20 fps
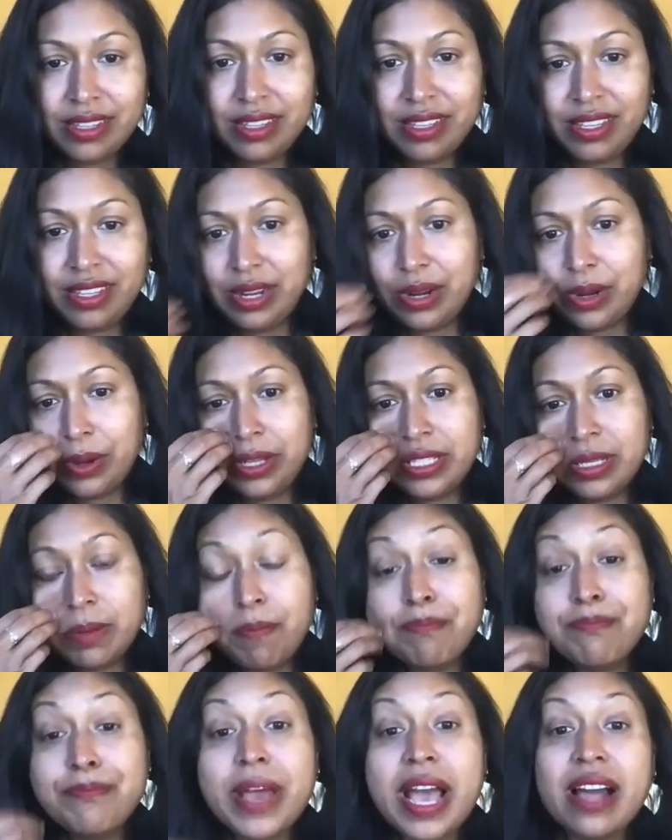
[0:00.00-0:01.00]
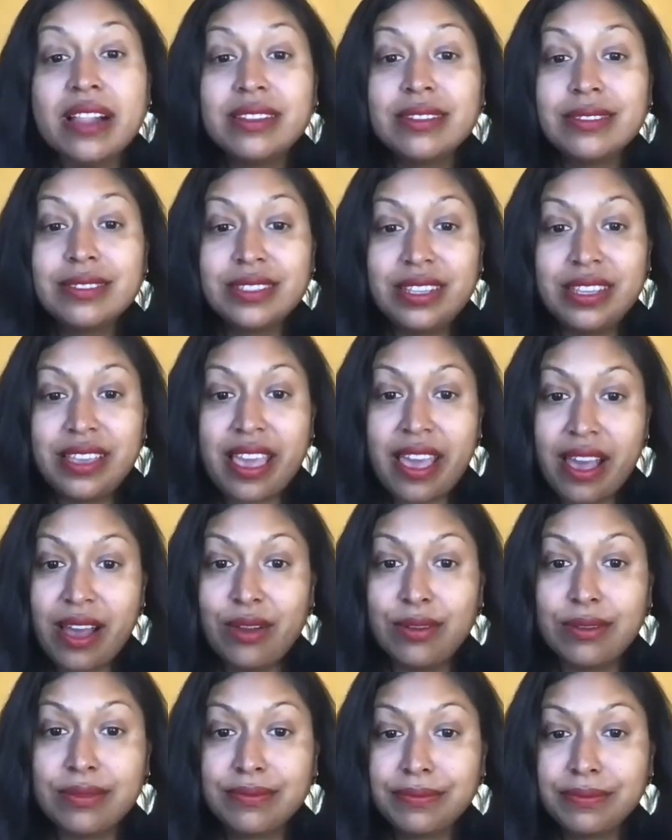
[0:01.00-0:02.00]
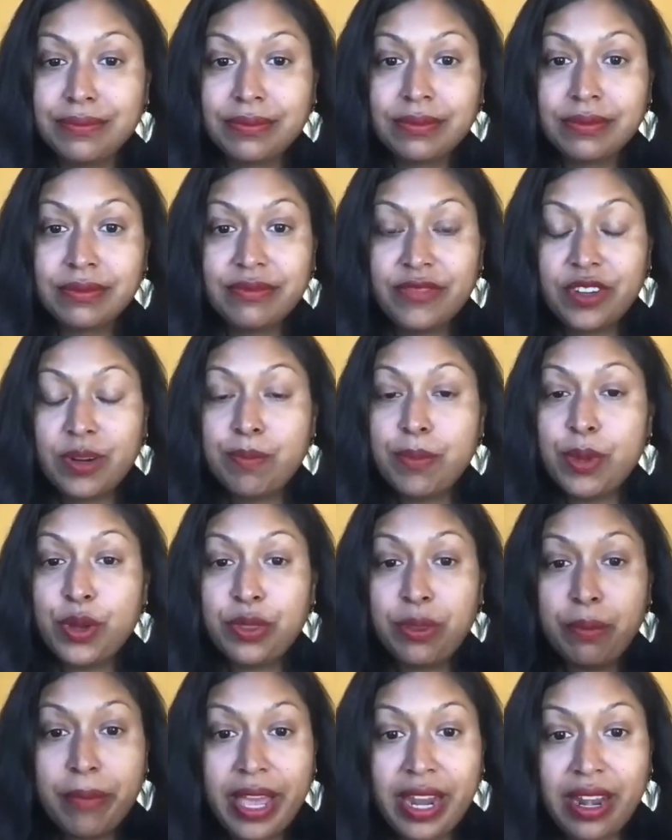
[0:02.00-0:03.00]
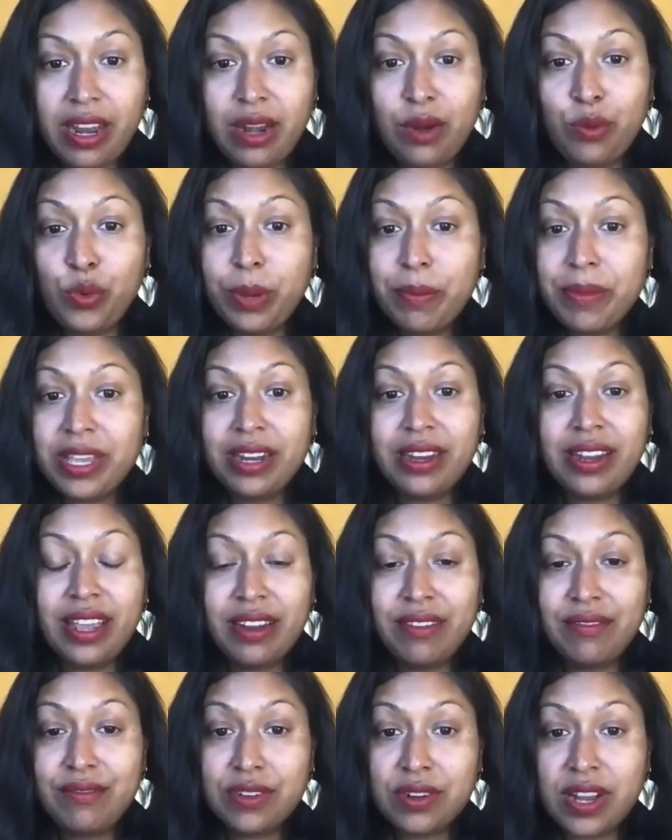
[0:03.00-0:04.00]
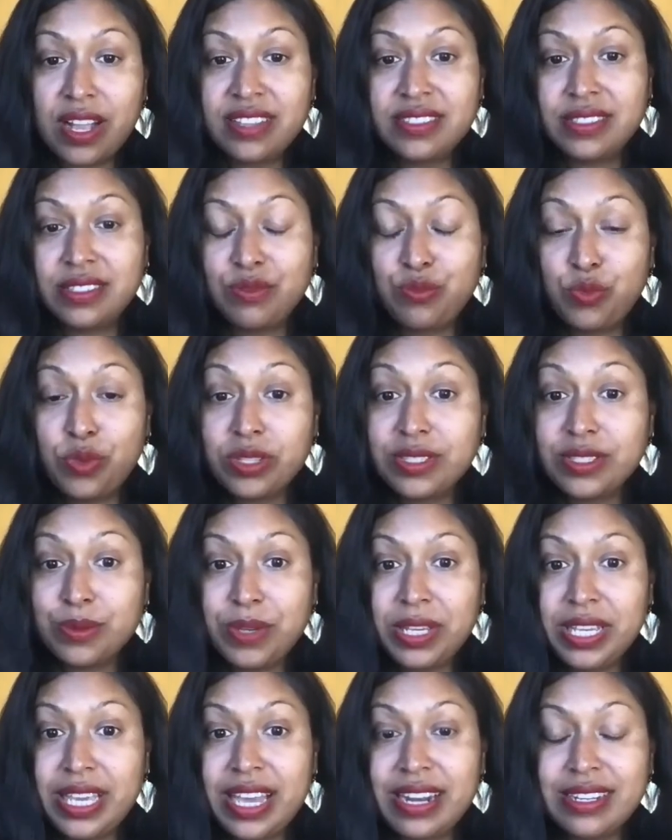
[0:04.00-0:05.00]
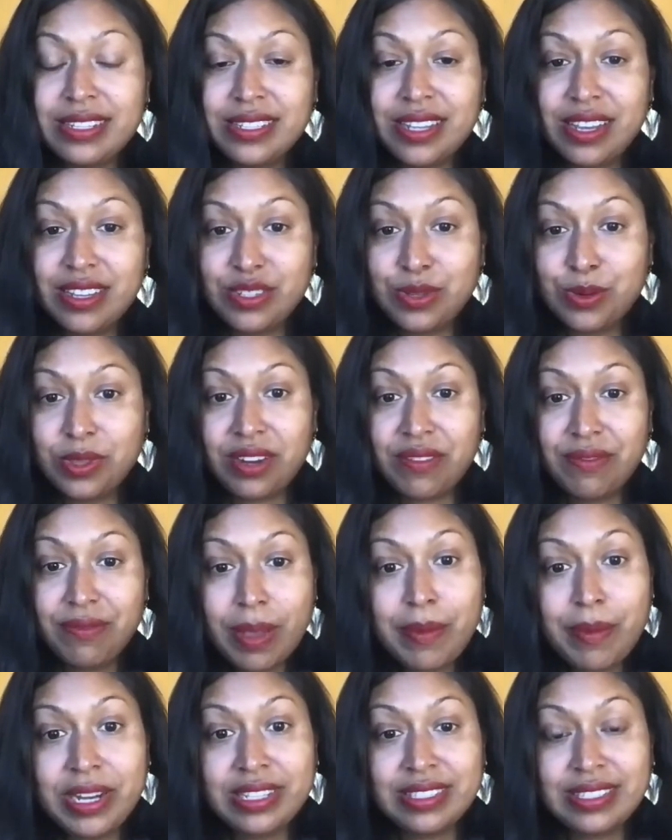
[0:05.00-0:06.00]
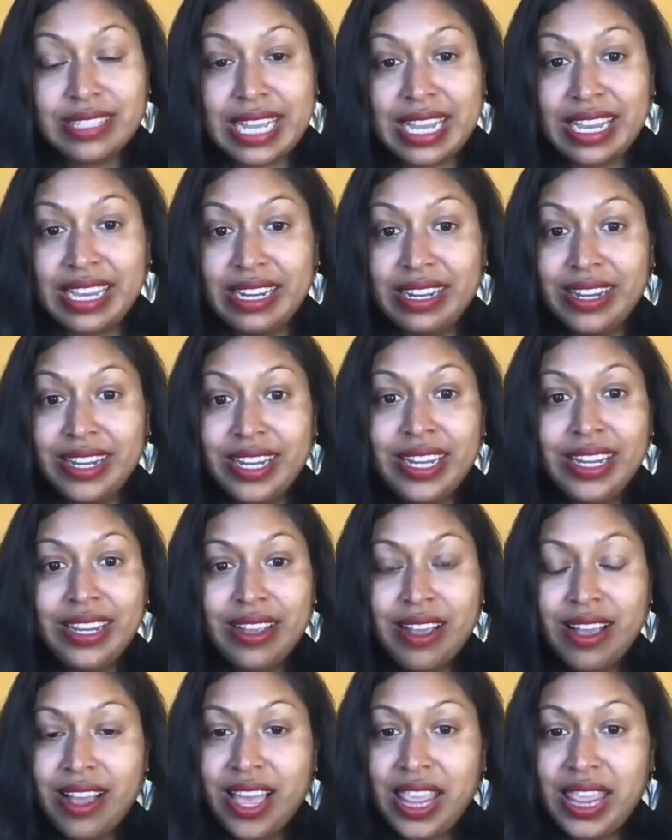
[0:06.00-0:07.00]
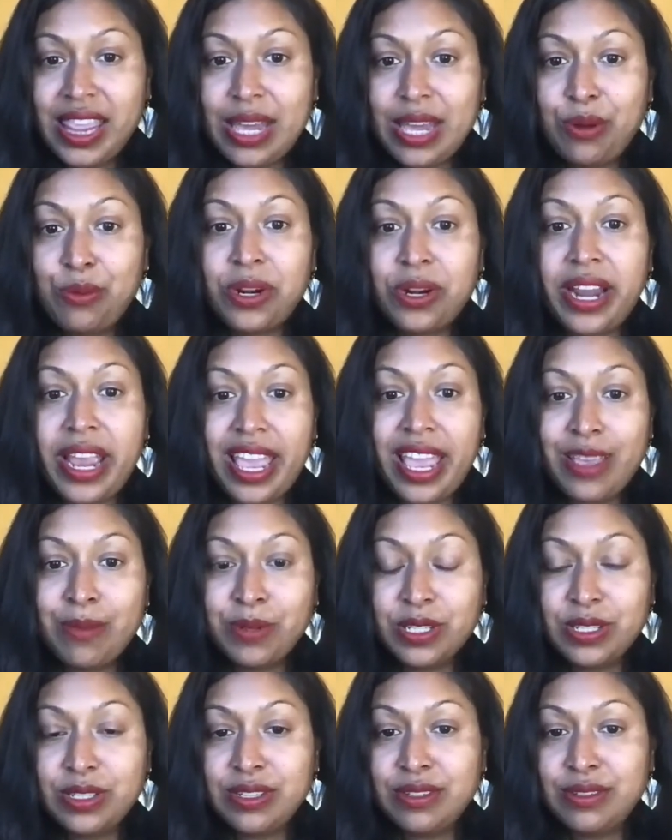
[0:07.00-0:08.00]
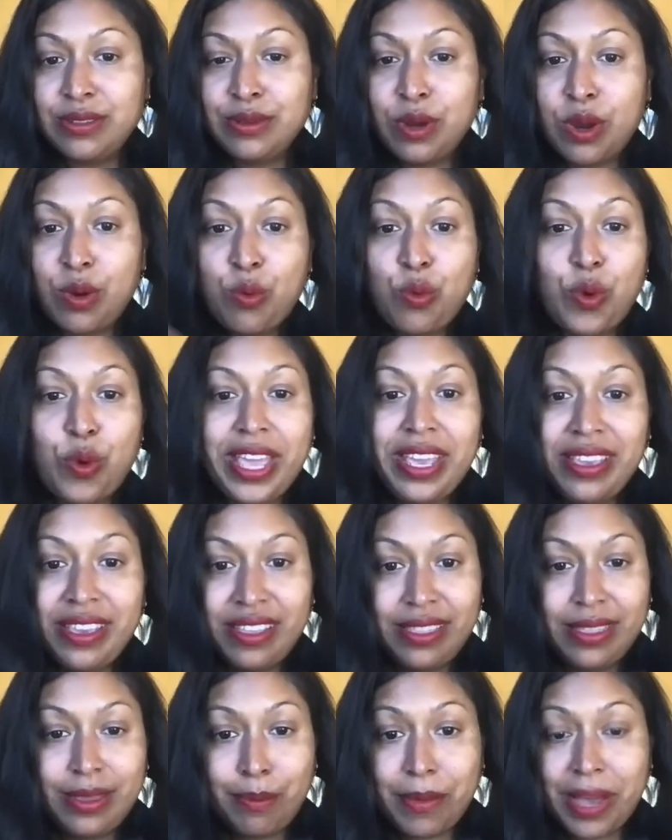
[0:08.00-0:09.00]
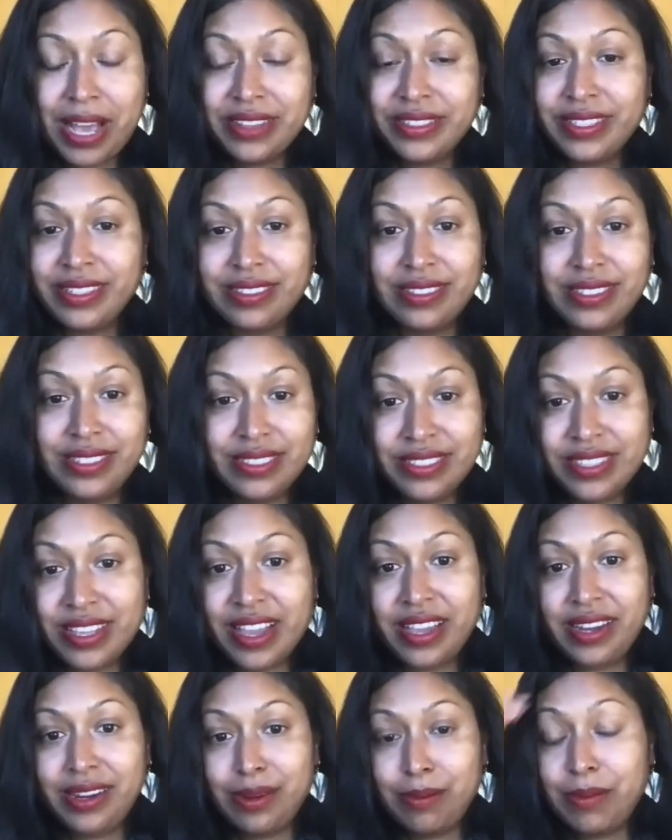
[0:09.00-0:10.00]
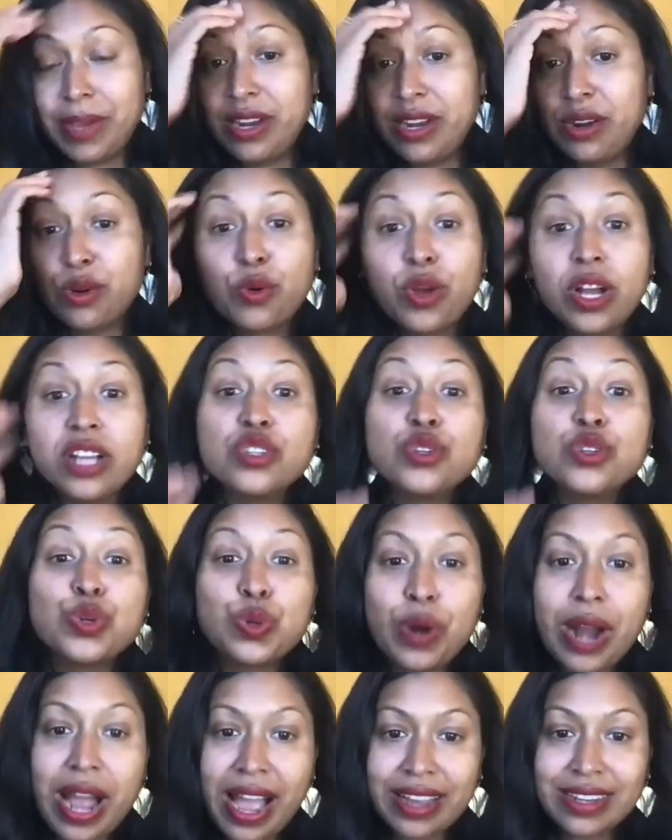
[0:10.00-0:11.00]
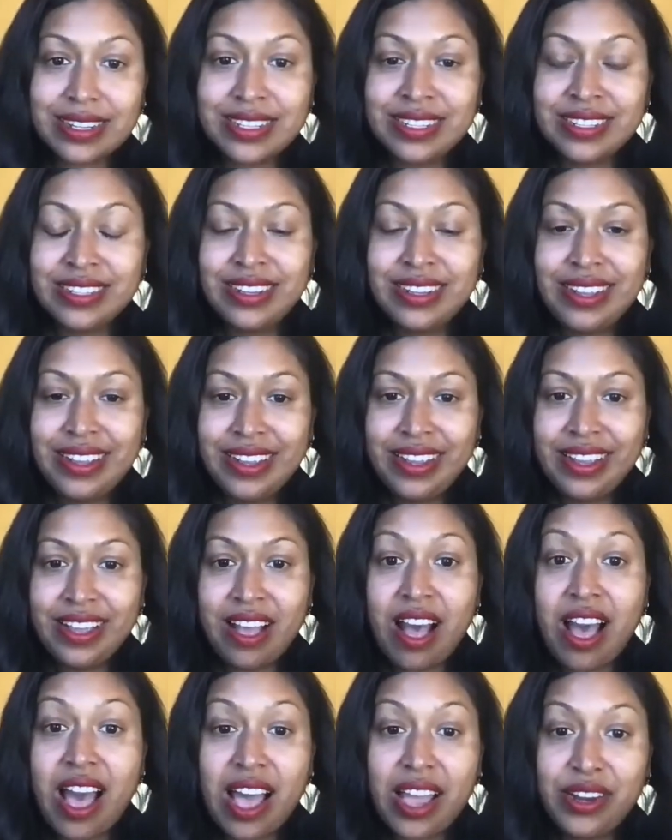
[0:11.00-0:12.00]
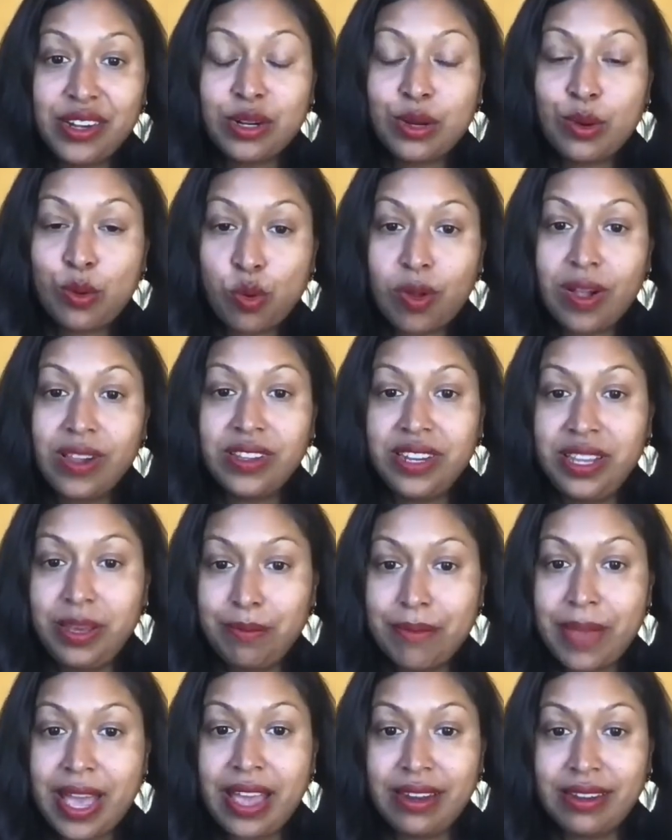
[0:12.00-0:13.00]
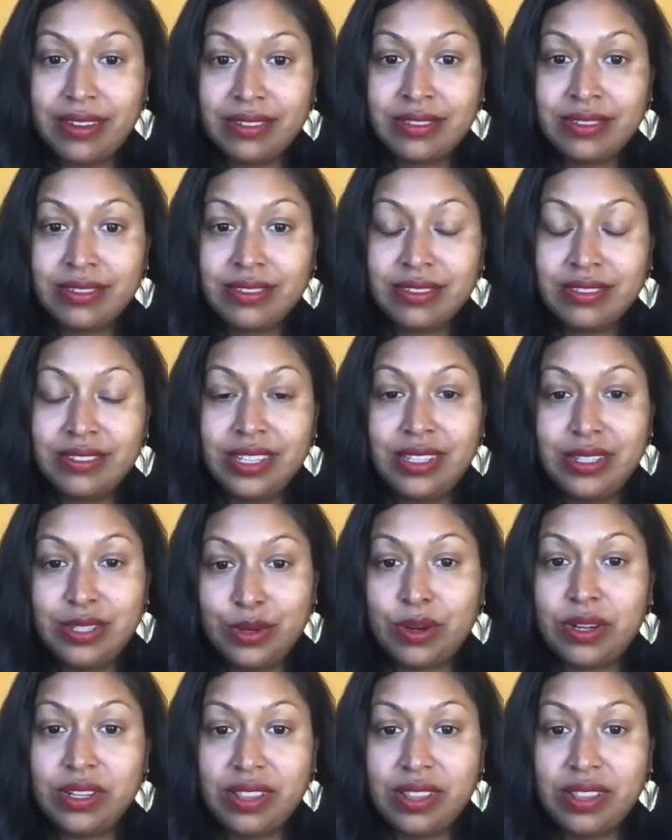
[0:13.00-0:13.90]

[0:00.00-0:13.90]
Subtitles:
a balancing out for both men and women. And for us, once we get in touch with our feminine side, then we're able to awaken the masculine side in men, or attract higher quality men into our